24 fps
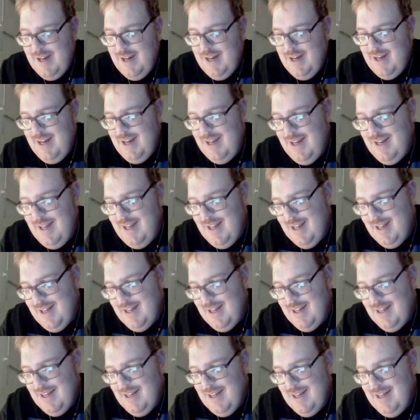
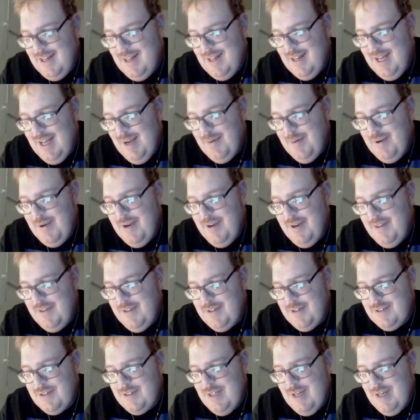I'm here on the
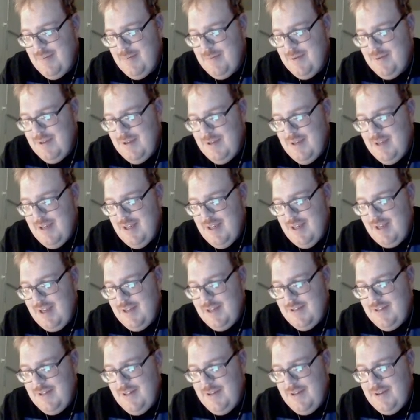ship. I
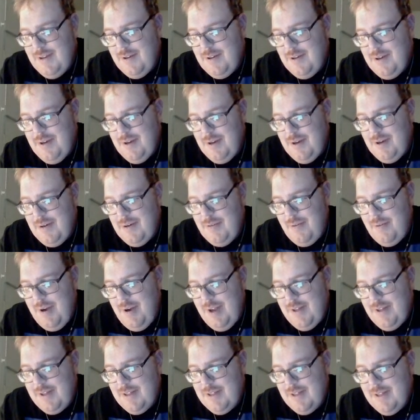guess they are
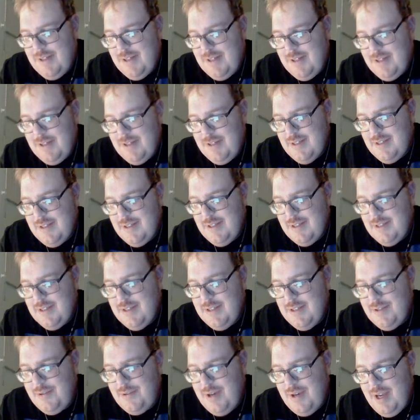quite
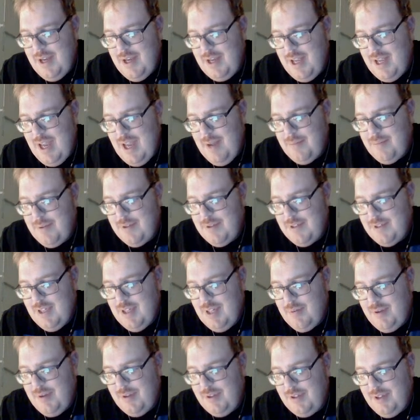a captain set
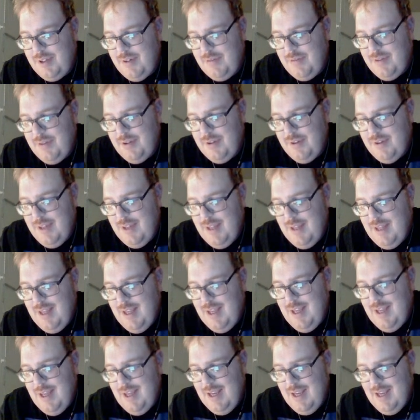of myself with.
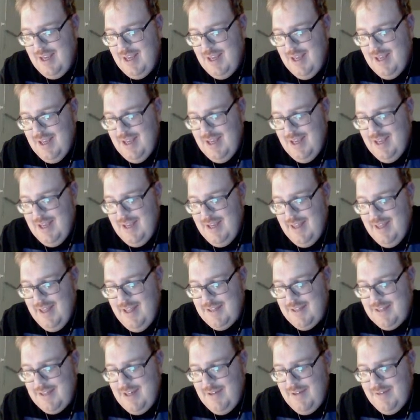
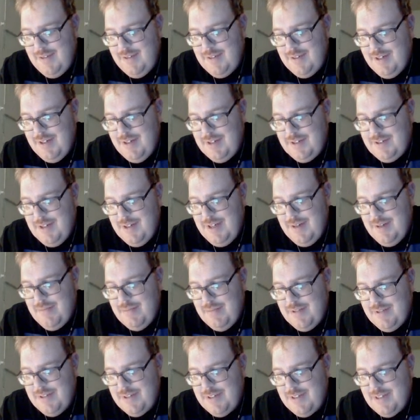That's good with your dream.
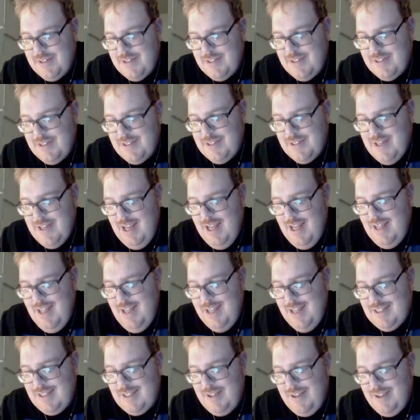It
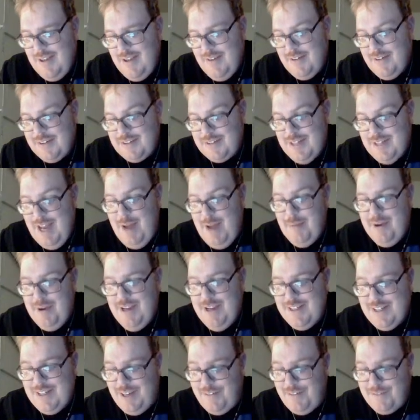doesn't like he goes numb.
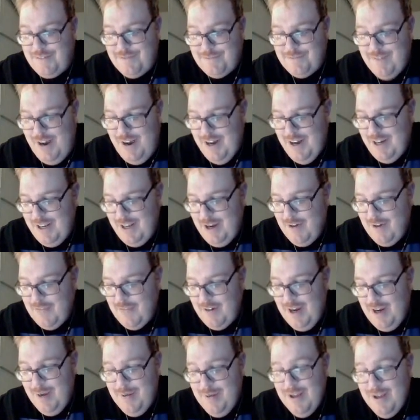He's like fawning over
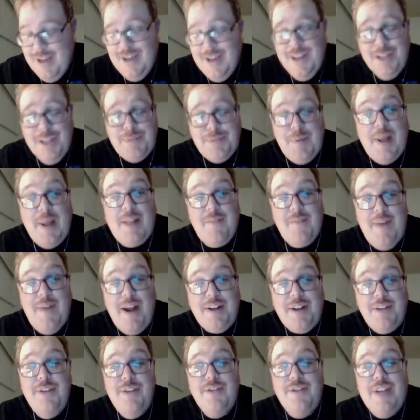him, despite the
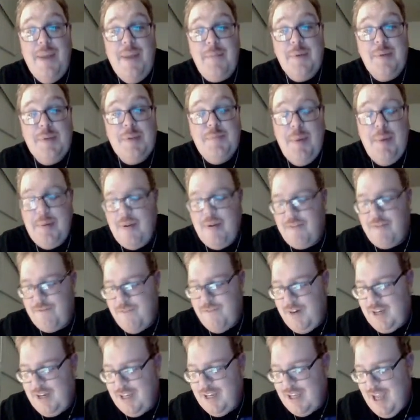fact two chapters put him in a
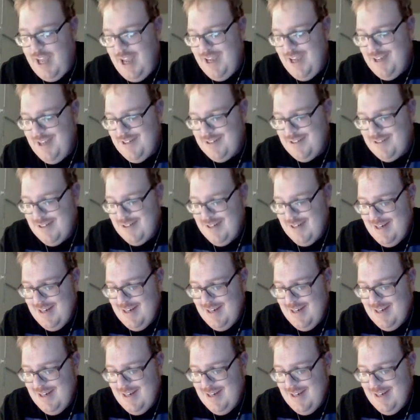freaking cage.